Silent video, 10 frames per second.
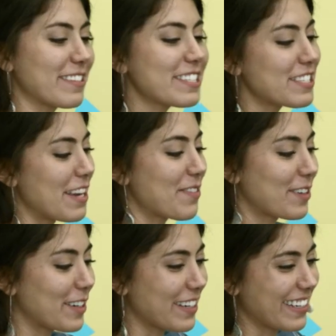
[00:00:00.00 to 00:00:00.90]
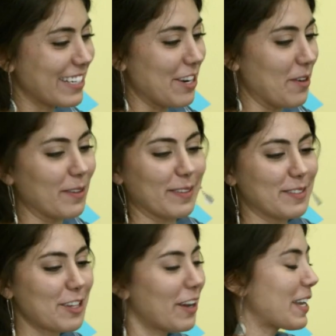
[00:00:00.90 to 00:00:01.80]
this is never,
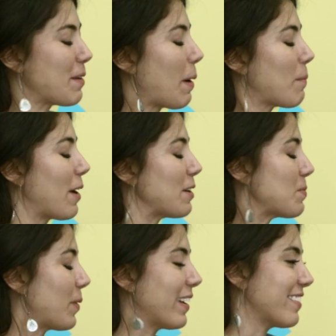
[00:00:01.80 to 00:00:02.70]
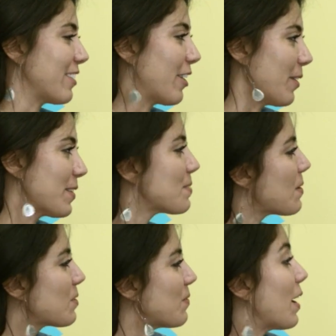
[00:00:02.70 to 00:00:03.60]
talking about price point is not always the
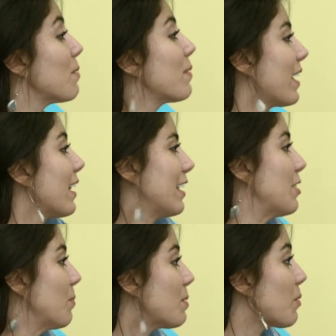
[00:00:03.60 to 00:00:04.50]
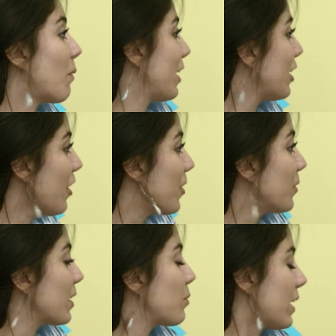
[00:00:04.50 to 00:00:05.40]
most fun, but people want to
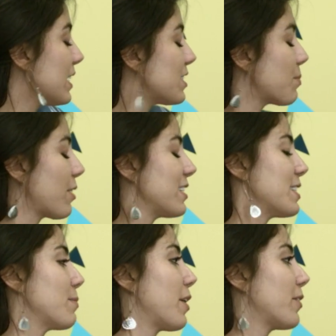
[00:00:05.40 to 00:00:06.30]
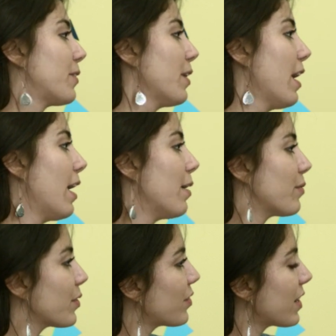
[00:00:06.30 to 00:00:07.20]
know, like, what is the pricing model
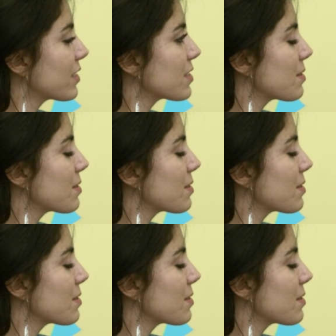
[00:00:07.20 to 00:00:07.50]
for Flux?